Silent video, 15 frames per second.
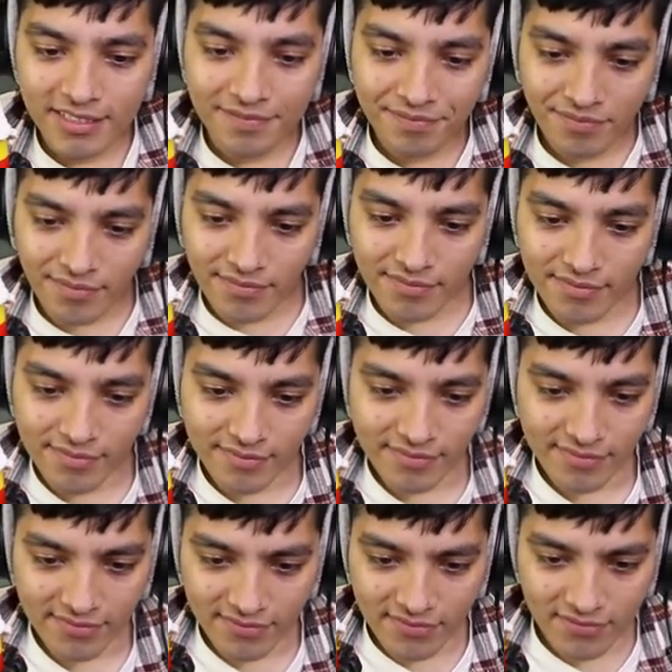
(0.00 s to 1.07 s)

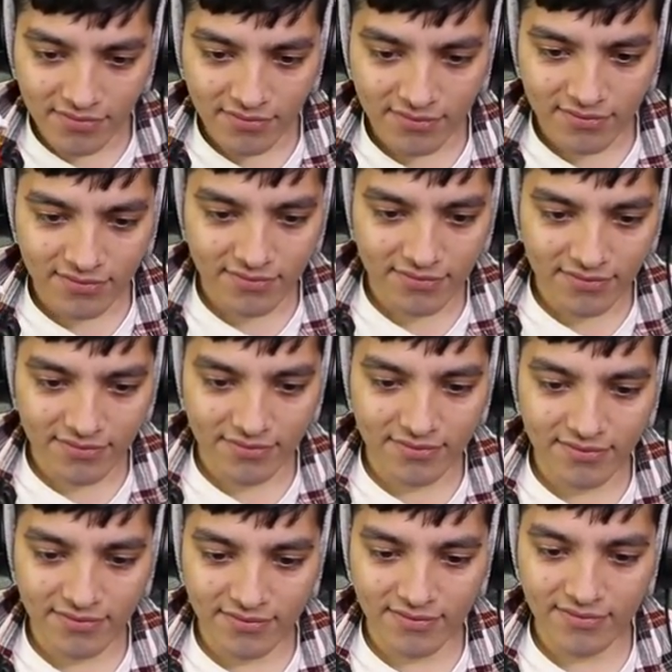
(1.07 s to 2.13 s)

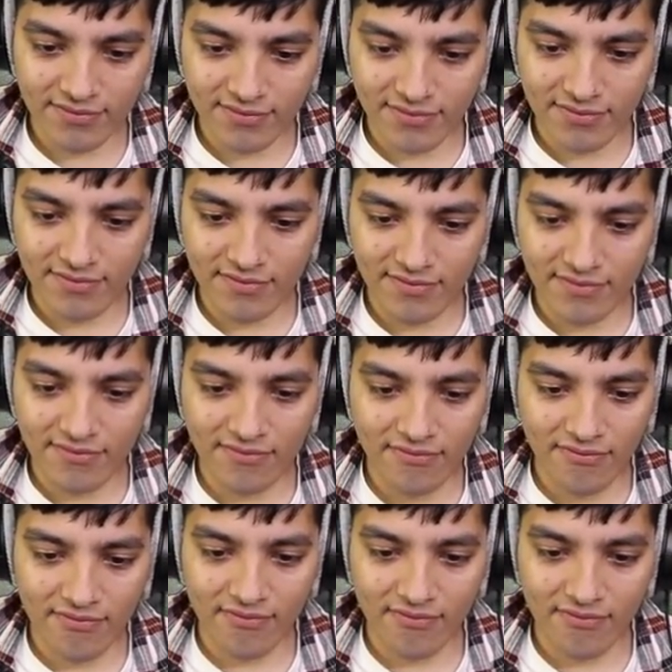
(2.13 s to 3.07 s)
Nobody speaks.